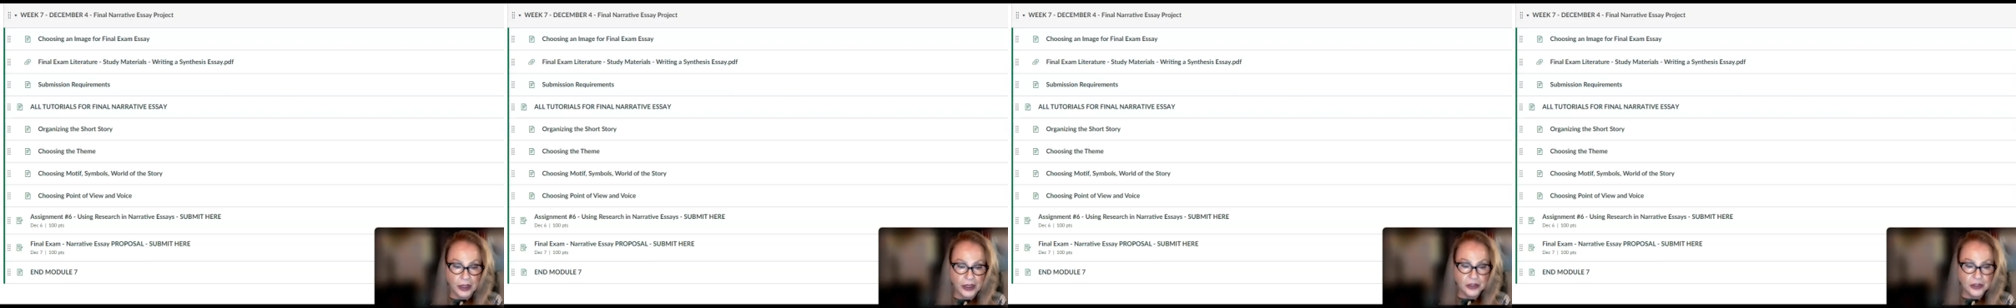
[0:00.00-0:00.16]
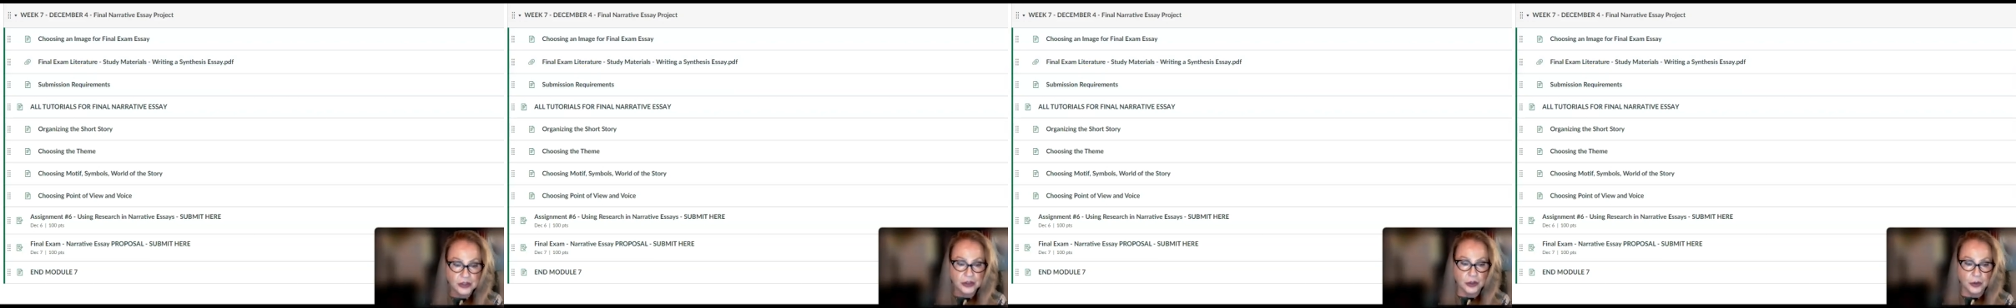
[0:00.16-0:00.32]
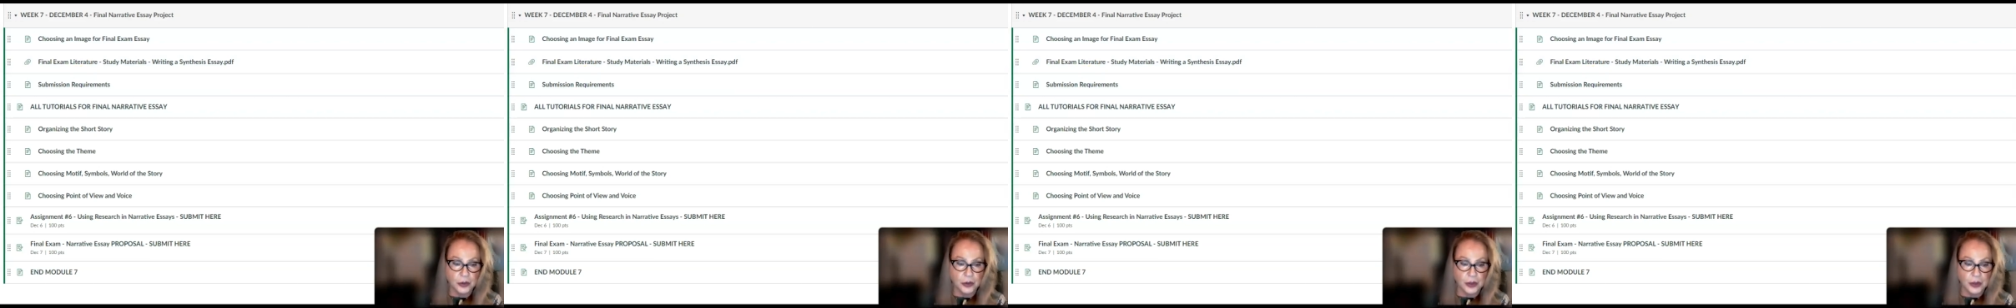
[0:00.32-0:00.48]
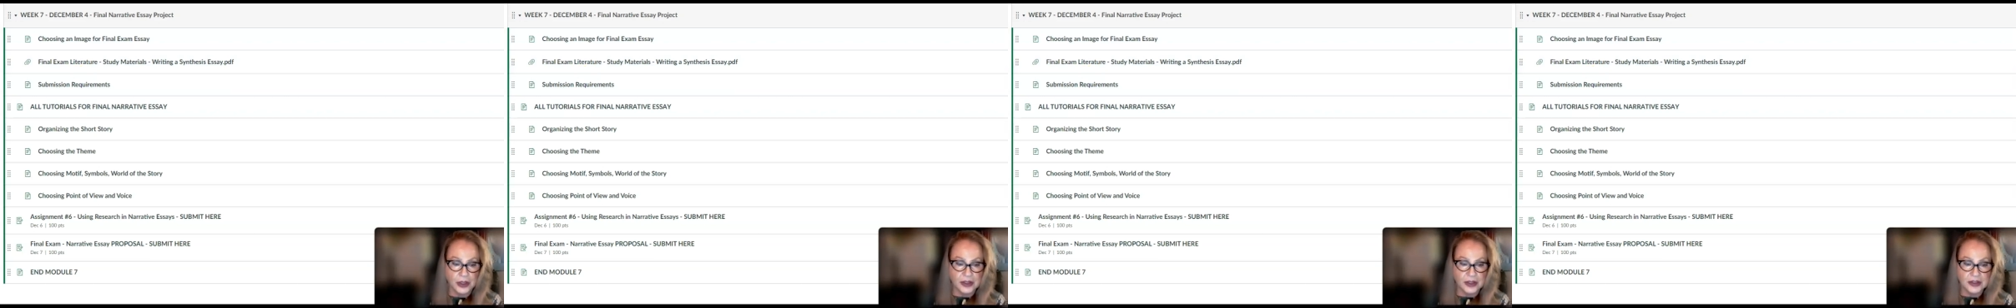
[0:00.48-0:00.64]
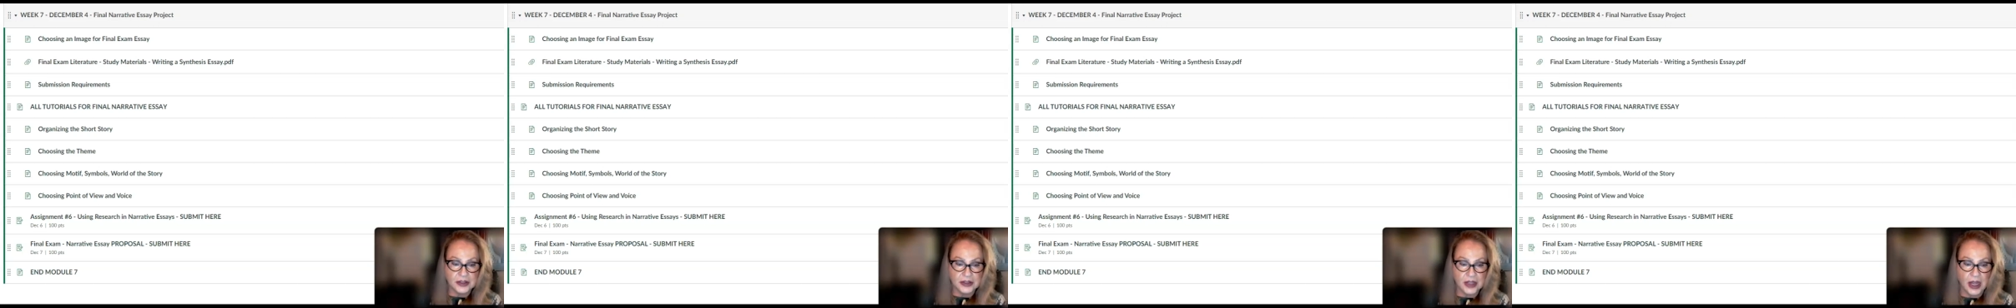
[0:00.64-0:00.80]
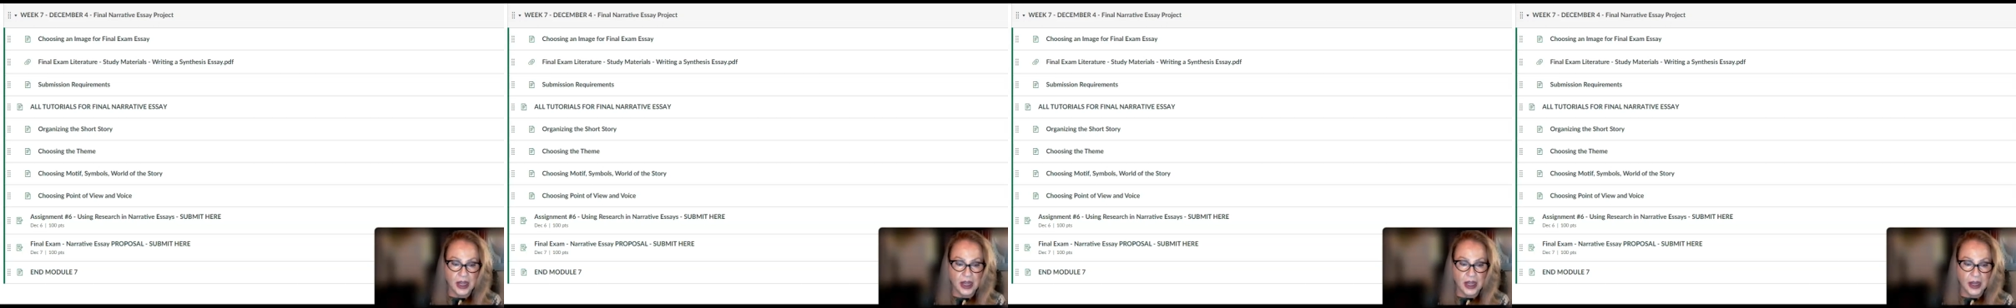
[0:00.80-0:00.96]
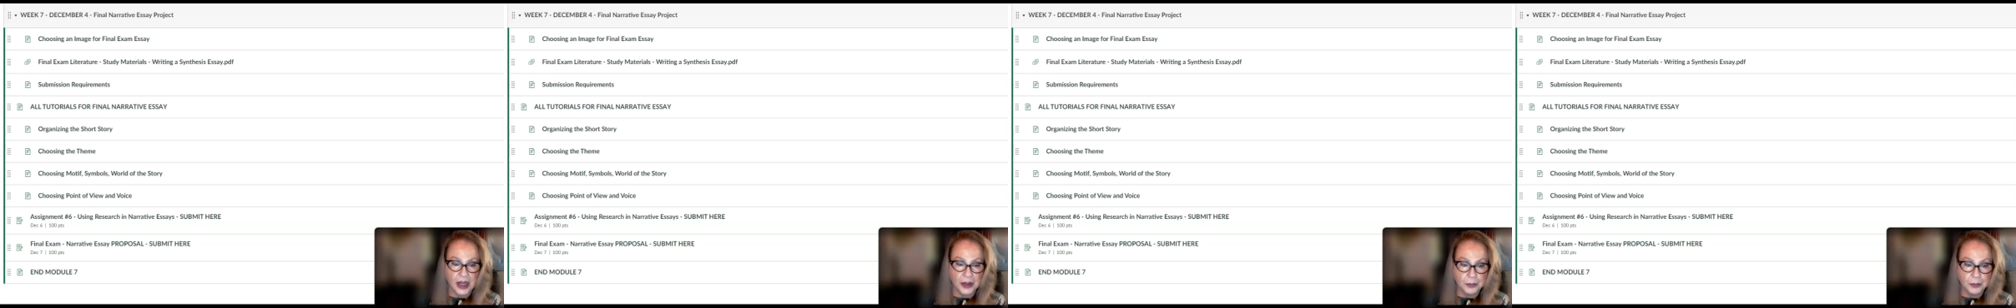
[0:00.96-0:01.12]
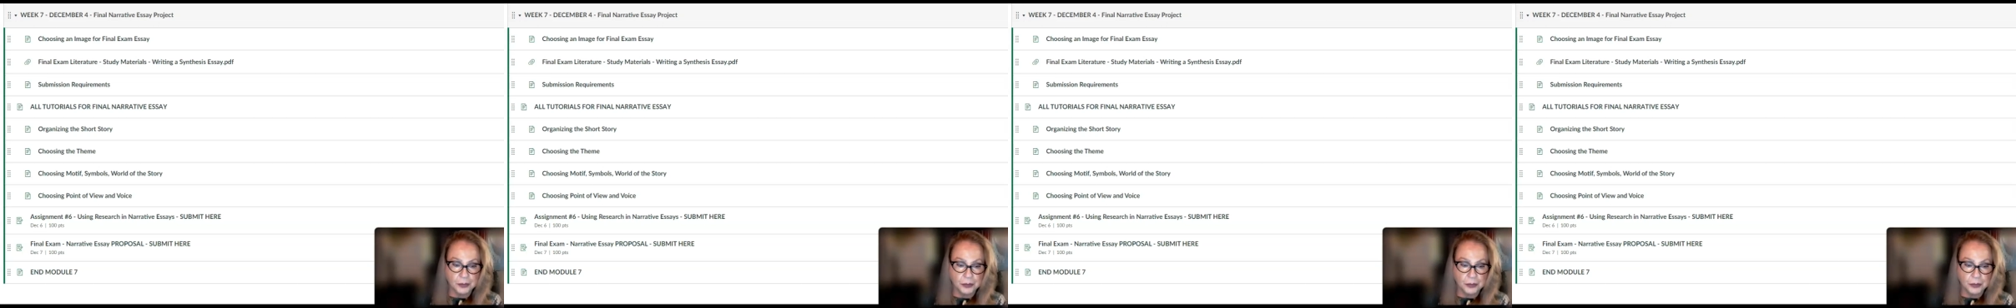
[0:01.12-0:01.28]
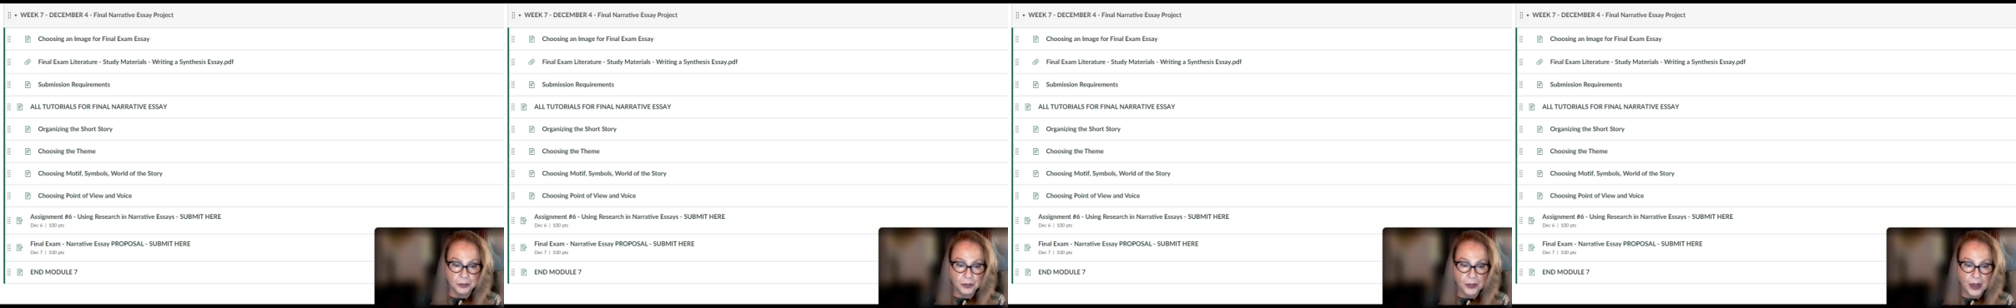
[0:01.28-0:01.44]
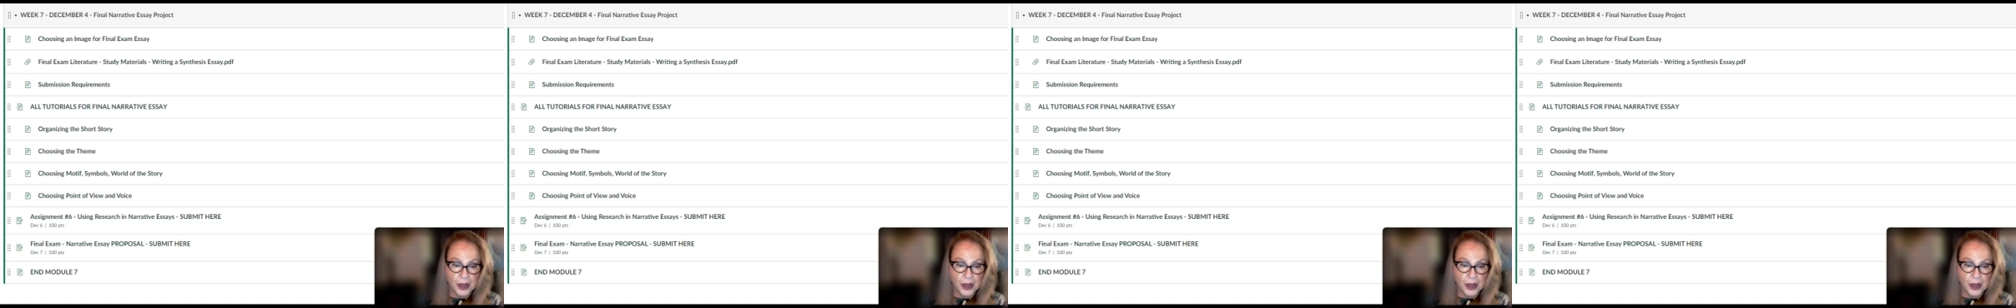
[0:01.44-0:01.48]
each learning style.